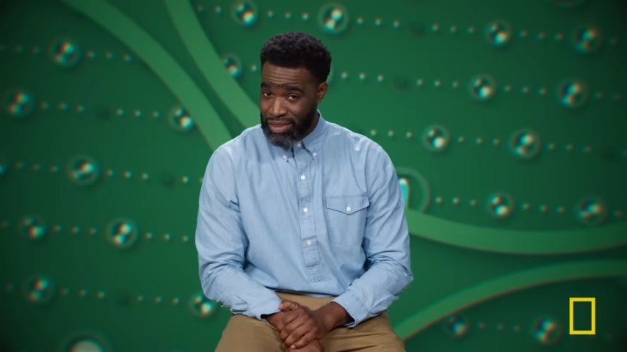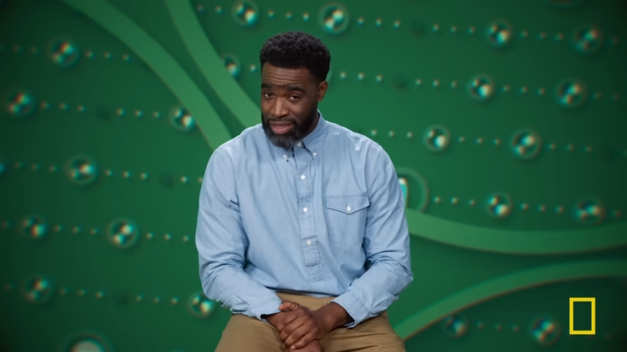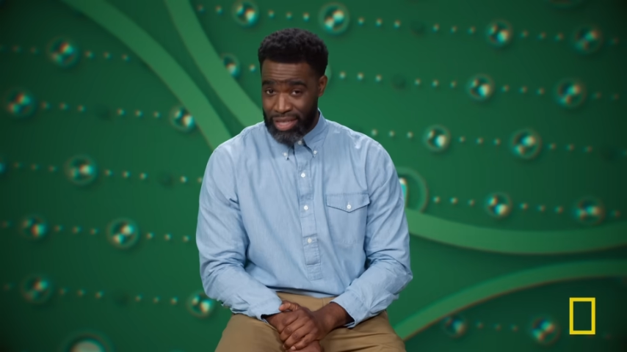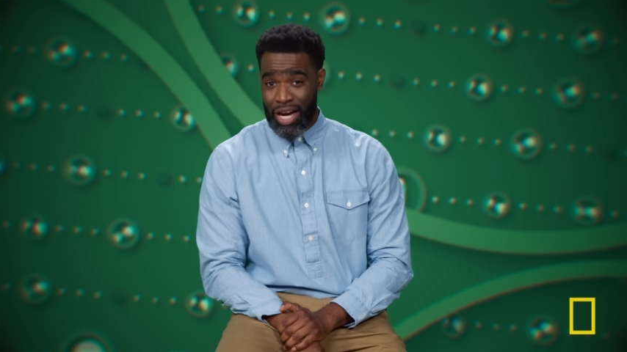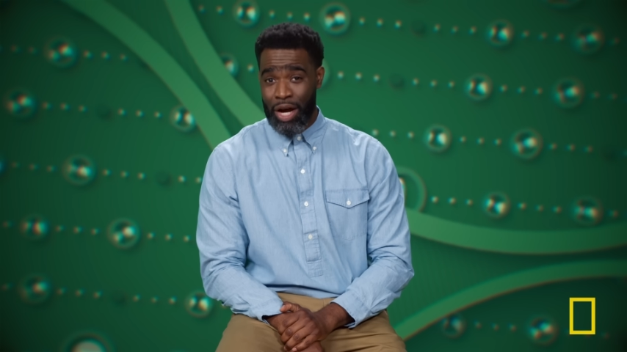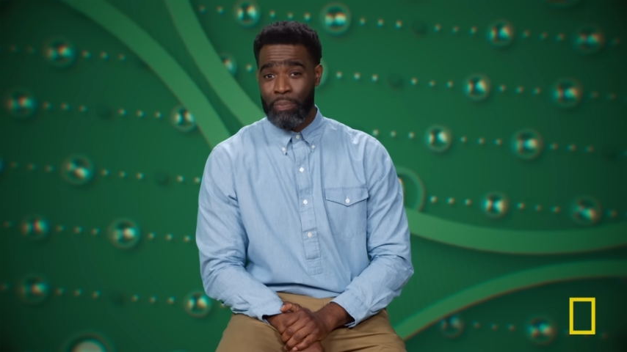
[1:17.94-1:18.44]
The
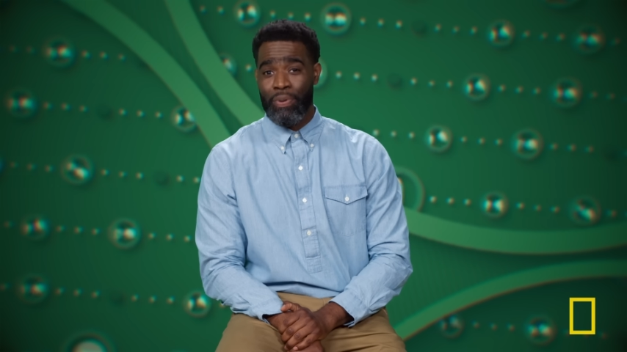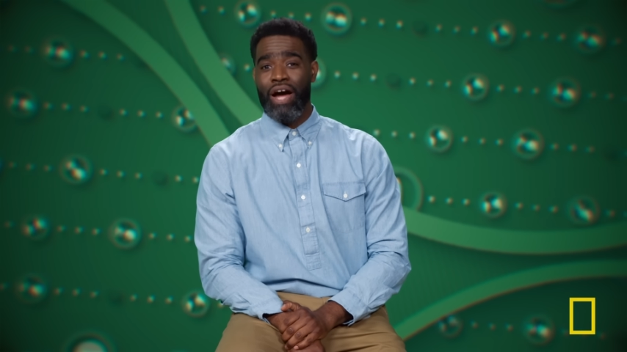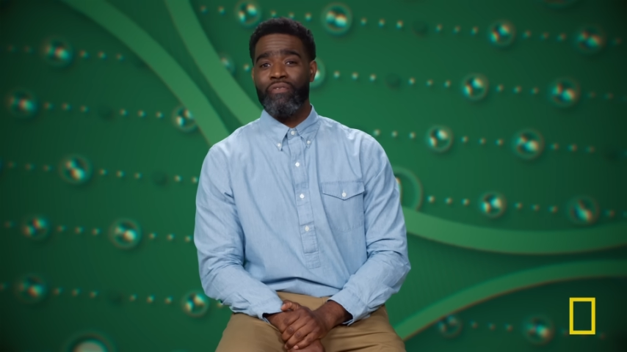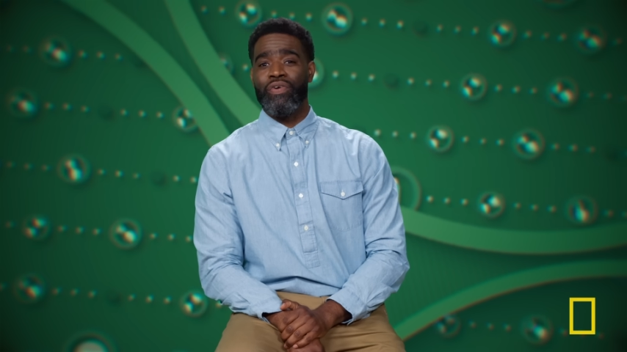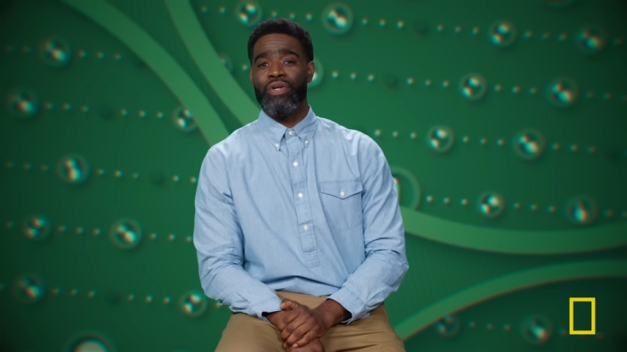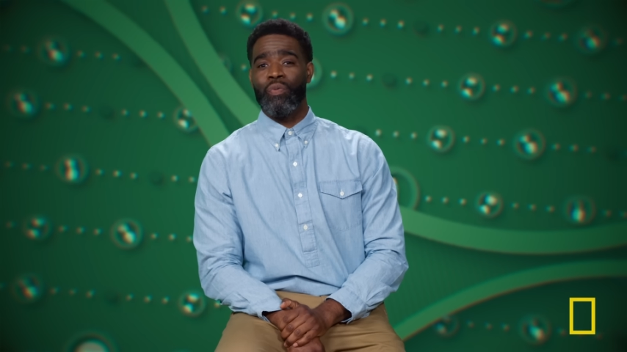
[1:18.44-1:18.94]

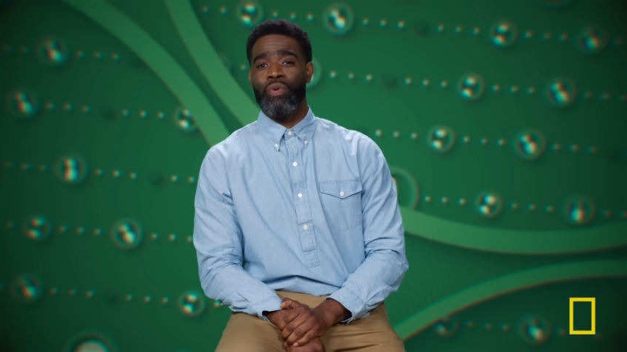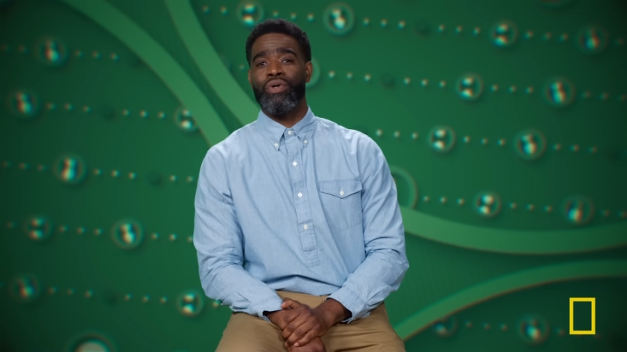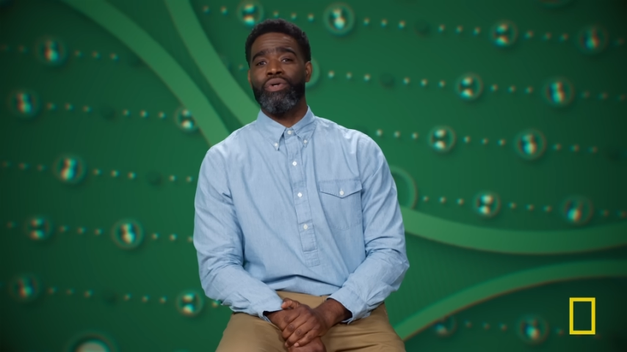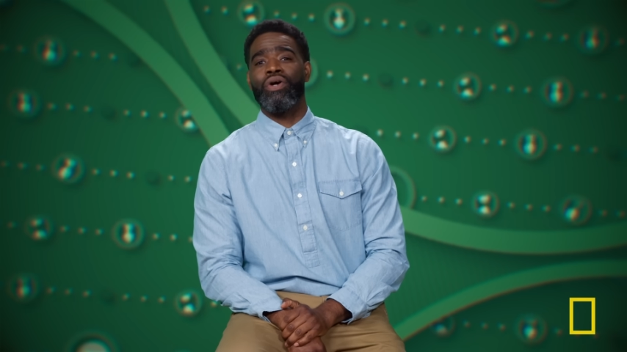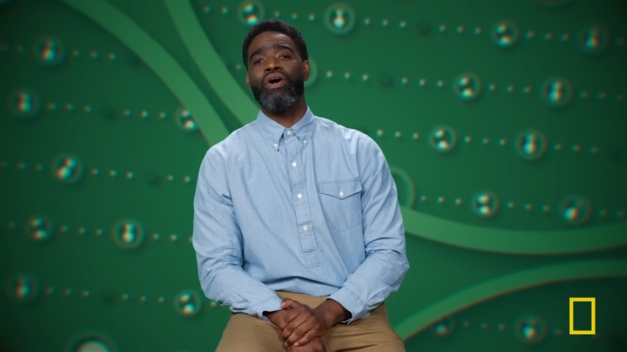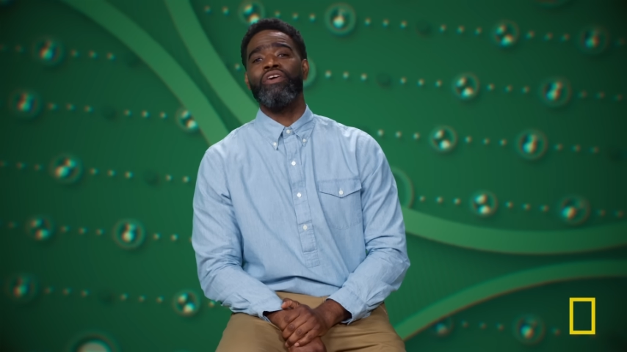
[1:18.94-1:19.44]
nonprofit
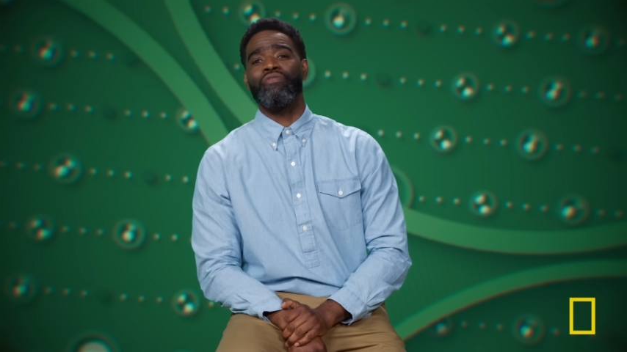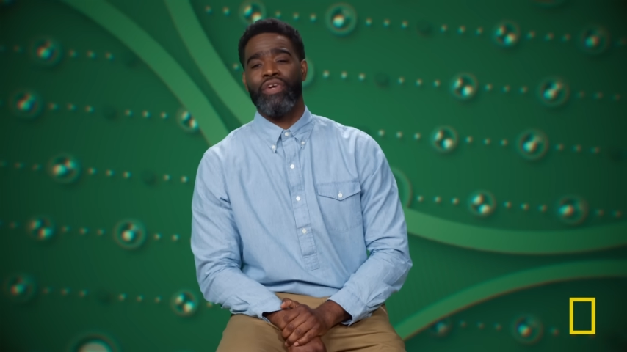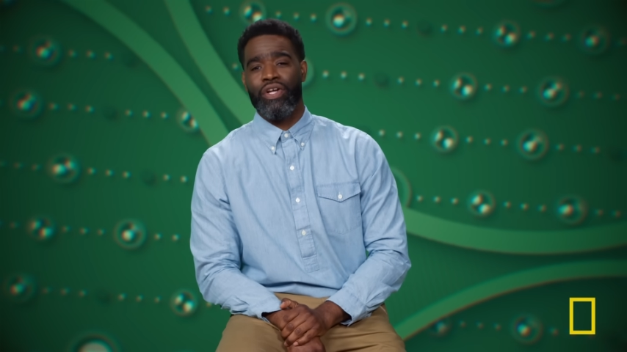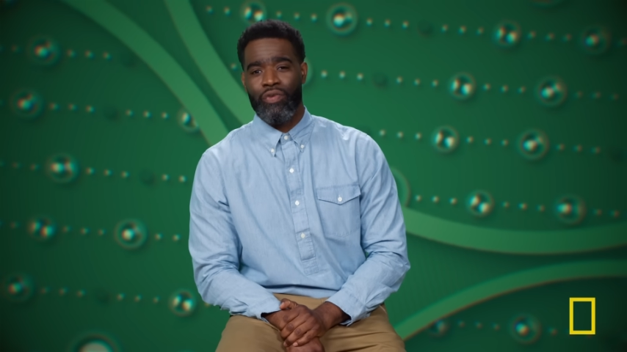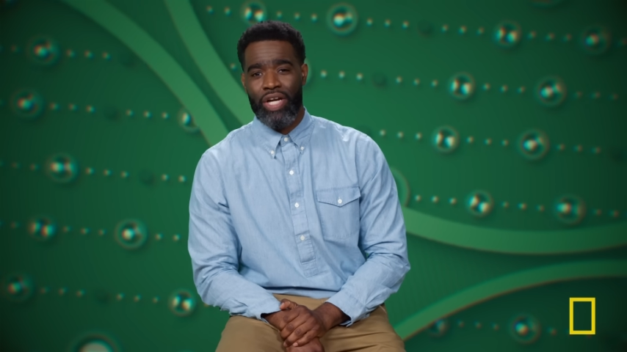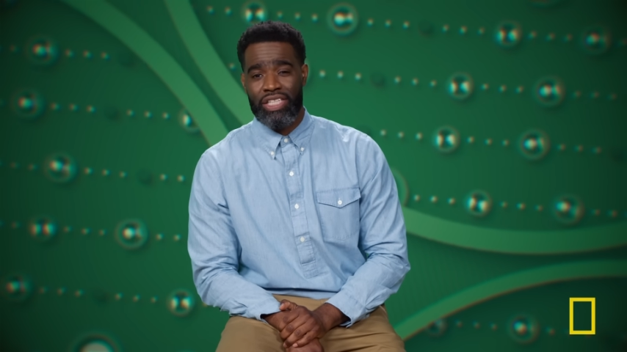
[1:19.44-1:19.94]
World Heart
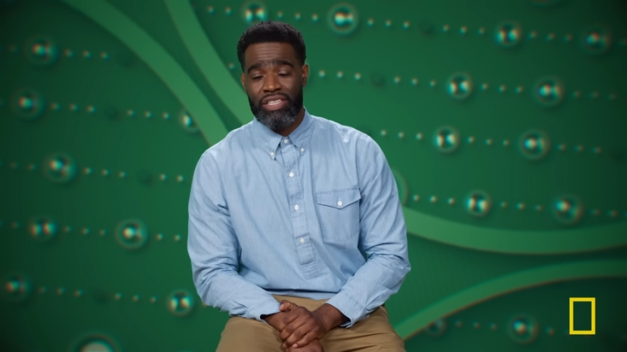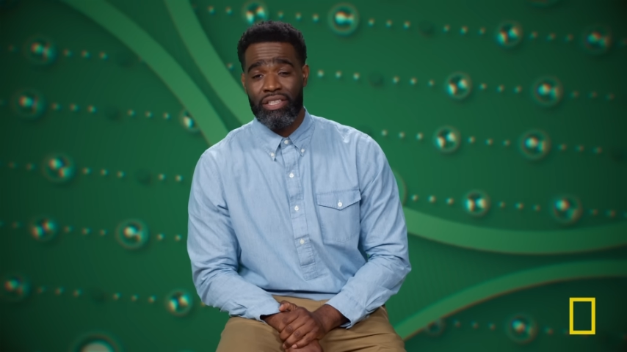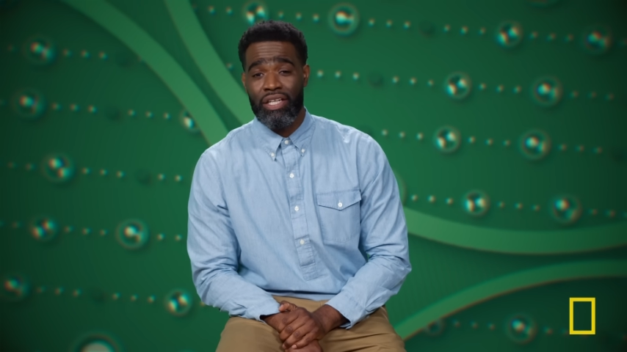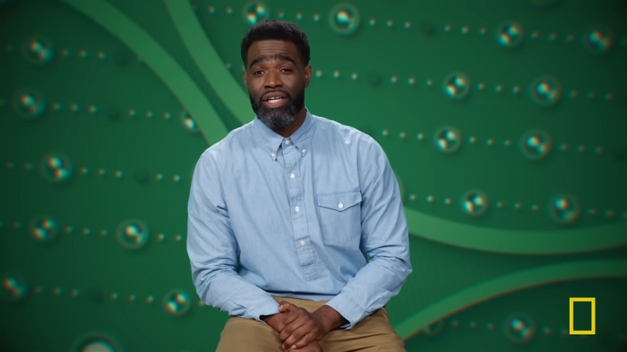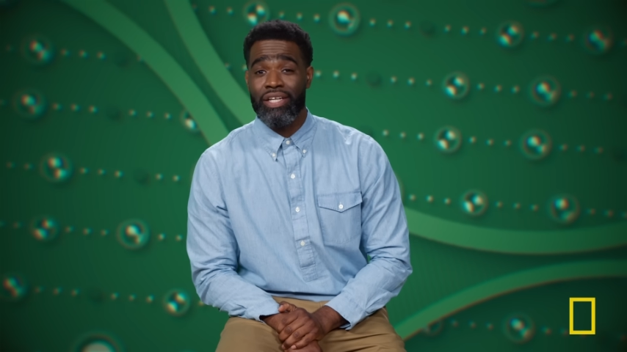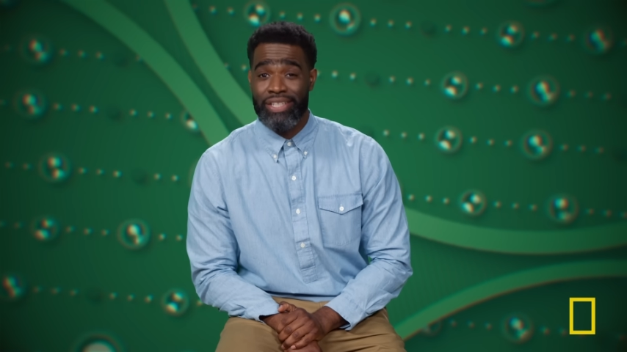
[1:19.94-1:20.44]
Federation
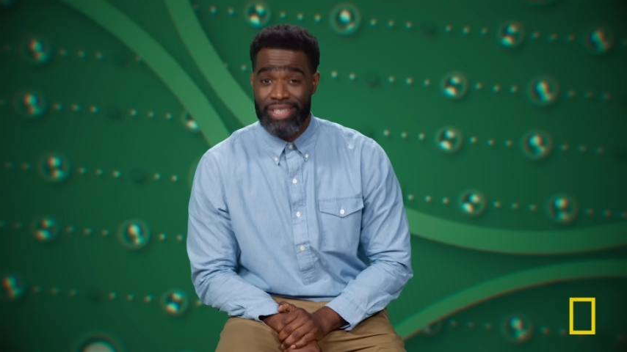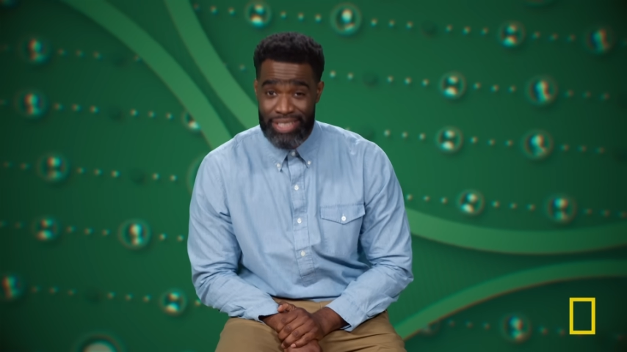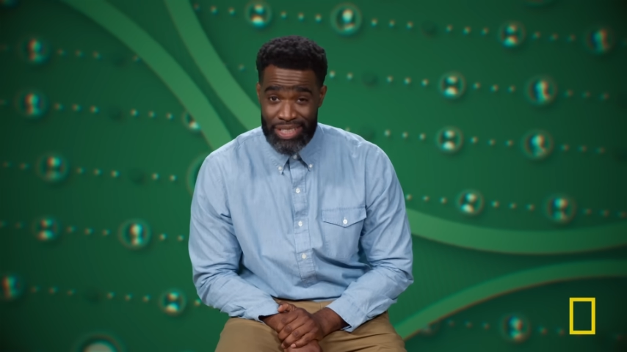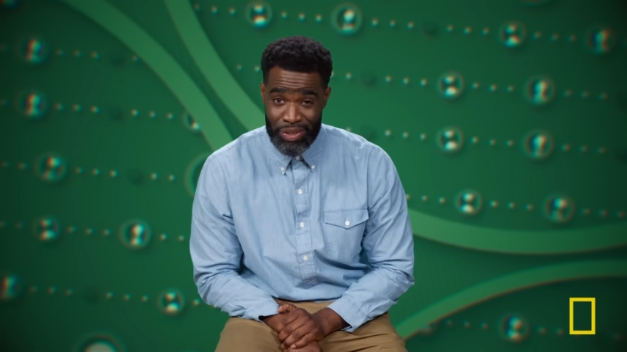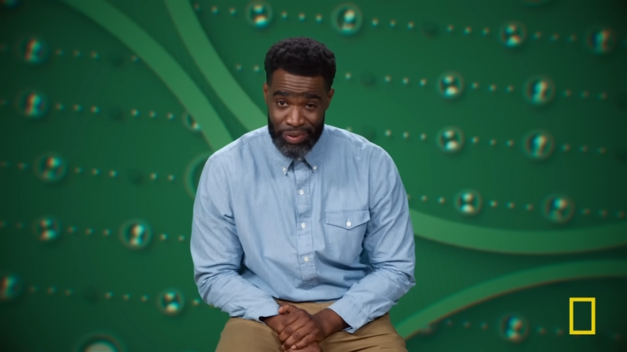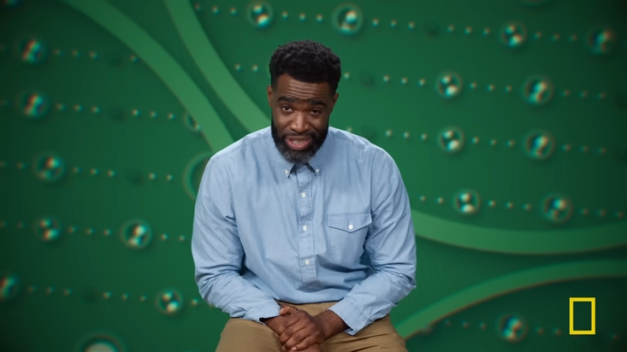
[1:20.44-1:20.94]

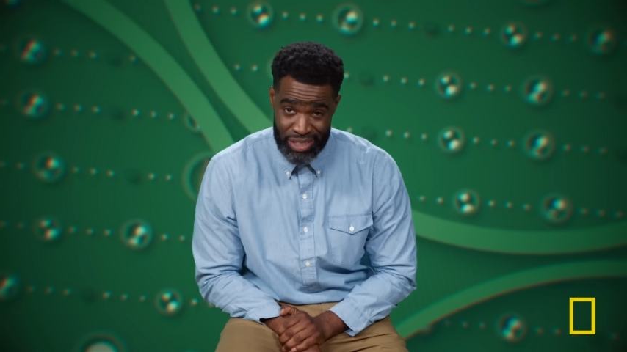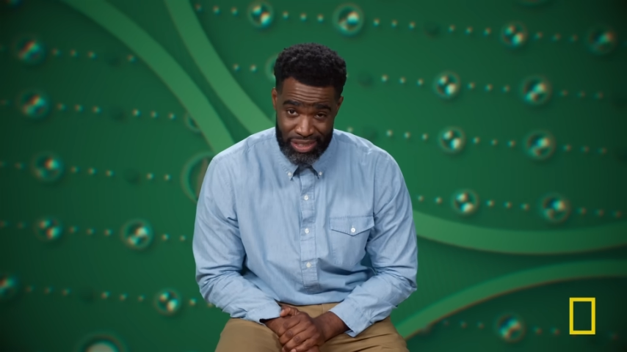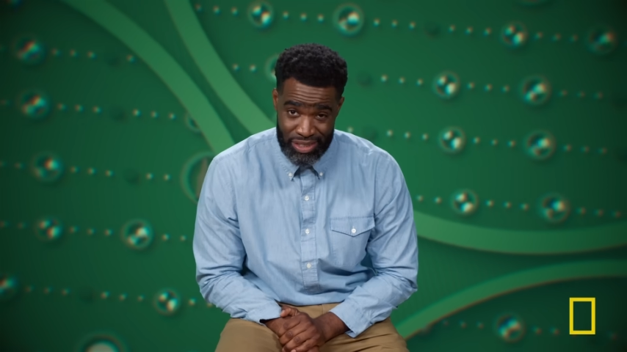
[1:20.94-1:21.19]
disagrees,